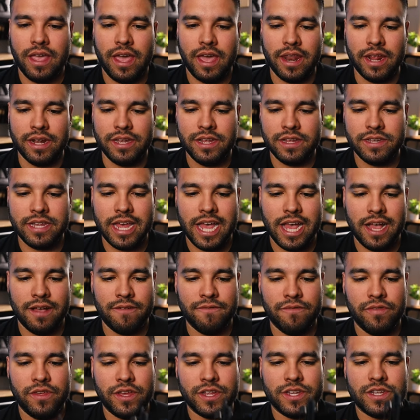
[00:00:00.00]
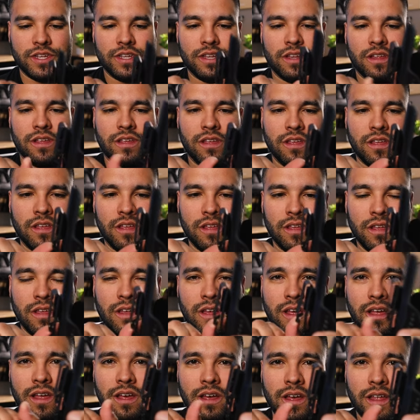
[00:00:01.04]
And it does have this,
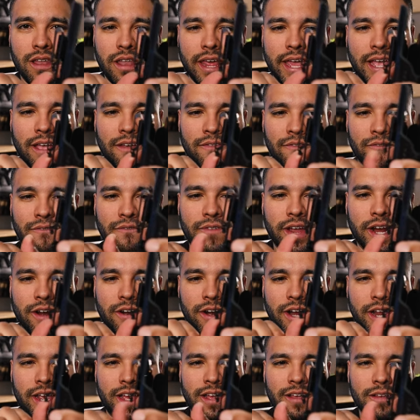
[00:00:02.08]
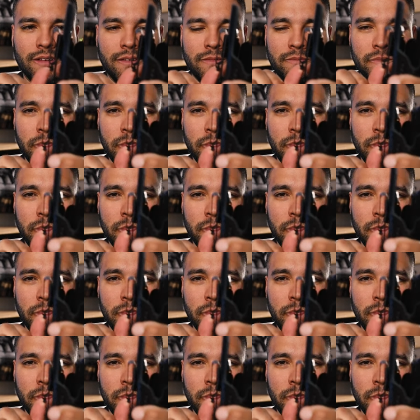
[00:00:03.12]
like, very